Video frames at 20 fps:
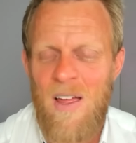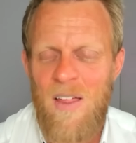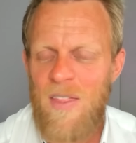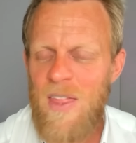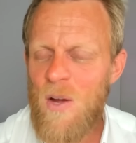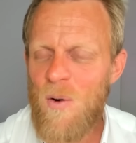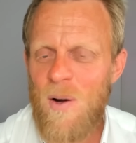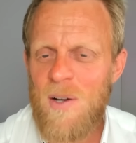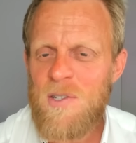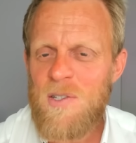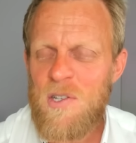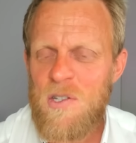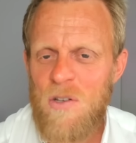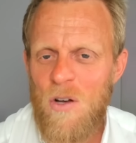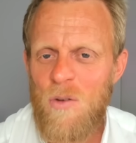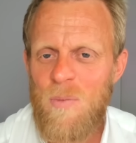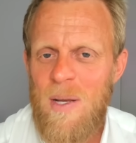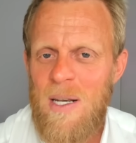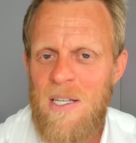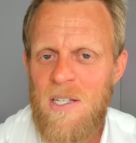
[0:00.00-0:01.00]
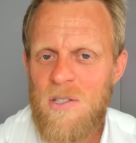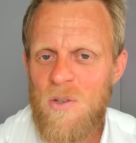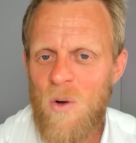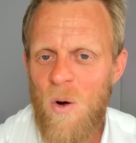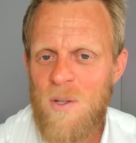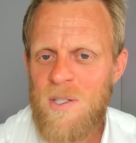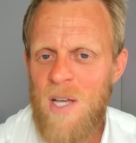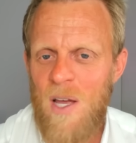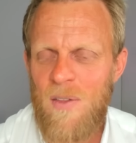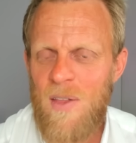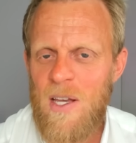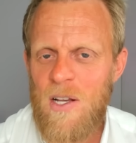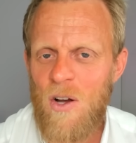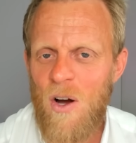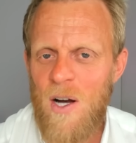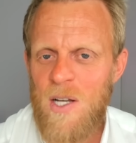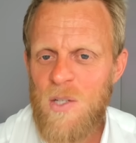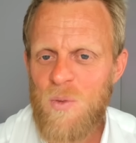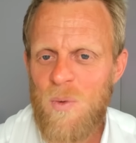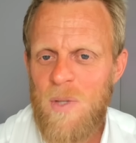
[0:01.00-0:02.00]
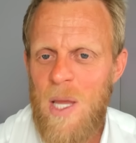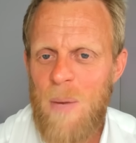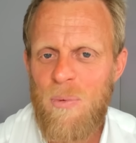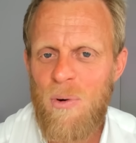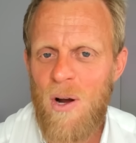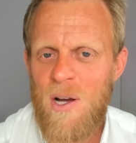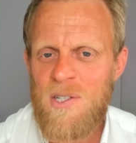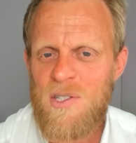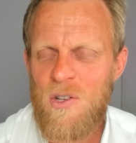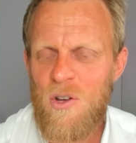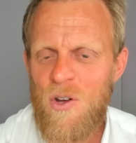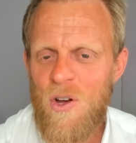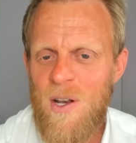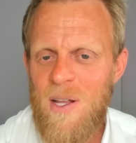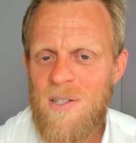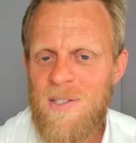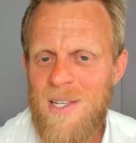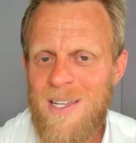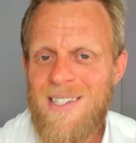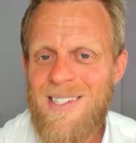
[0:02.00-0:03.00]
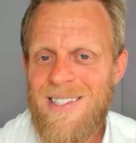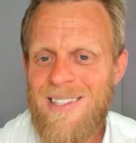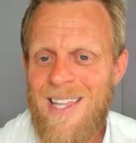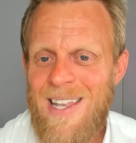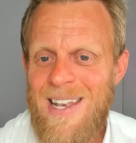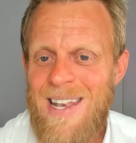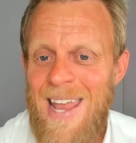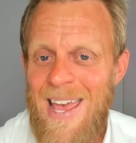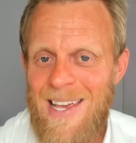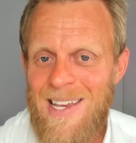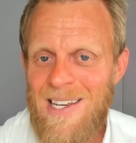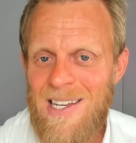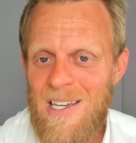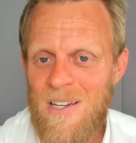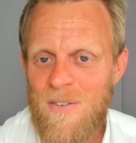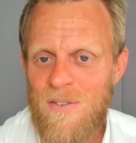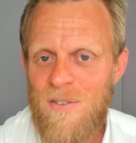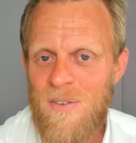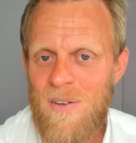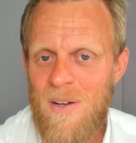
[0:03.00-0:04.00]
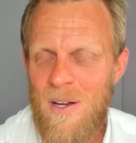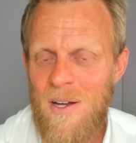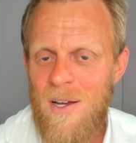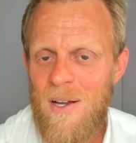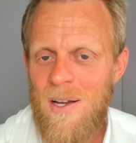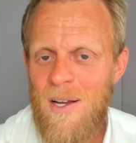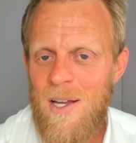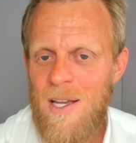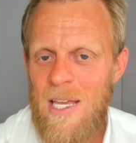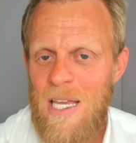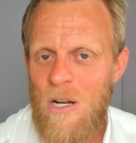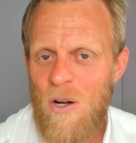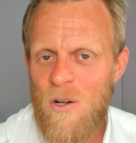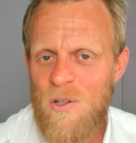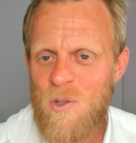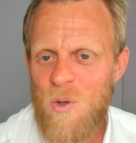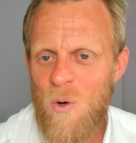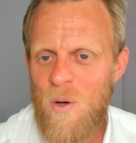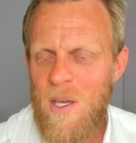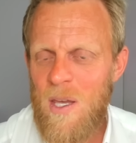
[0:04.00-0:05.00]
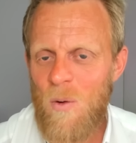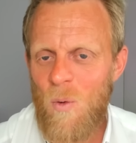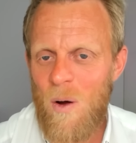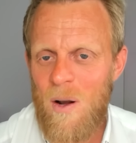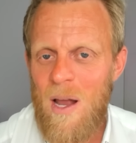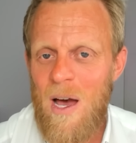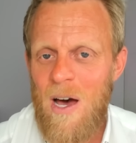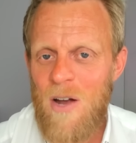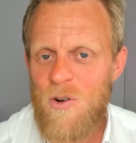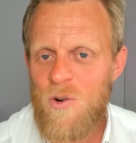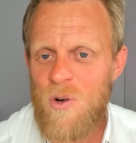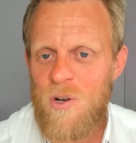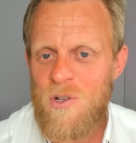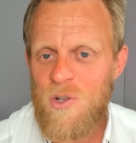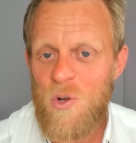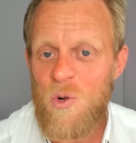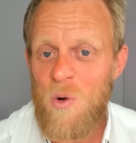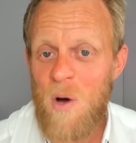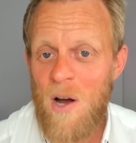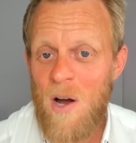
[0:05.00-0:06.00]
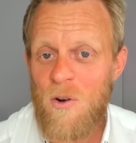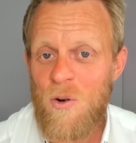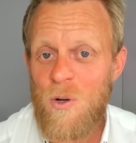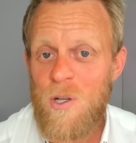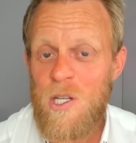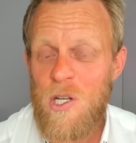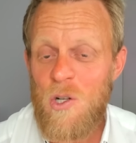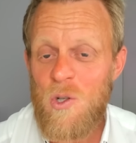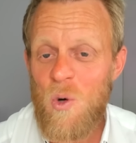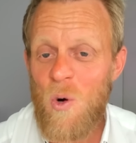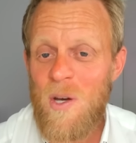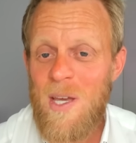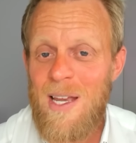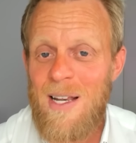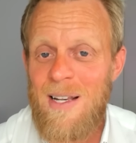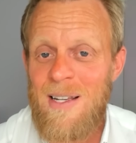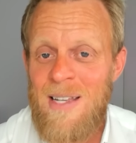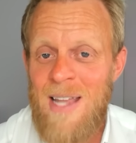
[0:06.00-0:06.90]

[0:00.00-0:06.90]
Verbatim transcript: There are so many stocks out there, guys, where their price to earnings is in the negative you're not talking 100, 200. You're talking